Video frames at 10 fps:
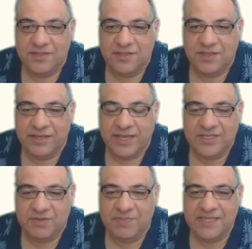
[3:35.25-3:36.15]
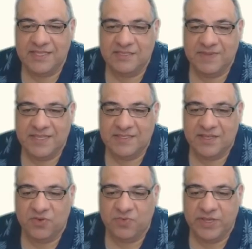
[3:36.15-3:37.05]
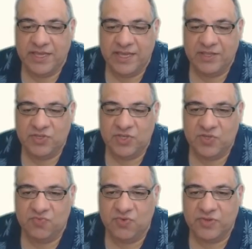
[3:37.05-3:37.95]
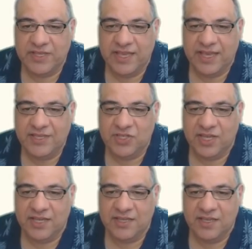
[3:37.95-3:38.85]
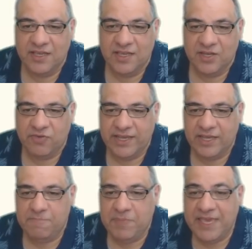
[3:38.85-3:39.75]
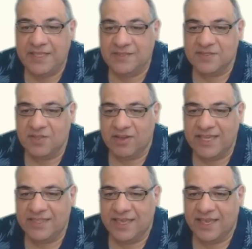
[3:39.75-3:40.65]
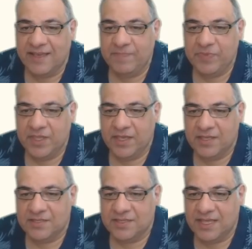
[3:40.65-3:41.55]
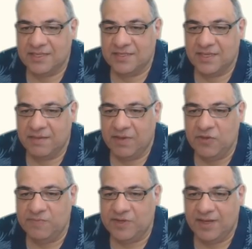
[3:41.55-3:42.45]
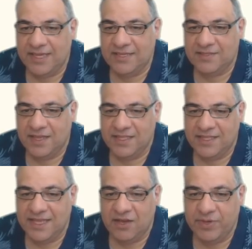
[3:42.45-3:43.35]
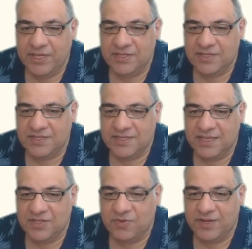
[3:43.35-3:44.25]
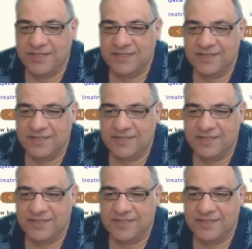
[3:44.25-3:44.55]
Okay, to make this a big deal, we introduce rook d8 check, creating a pins knight there. So that's immobilized, and now we can just take the queen.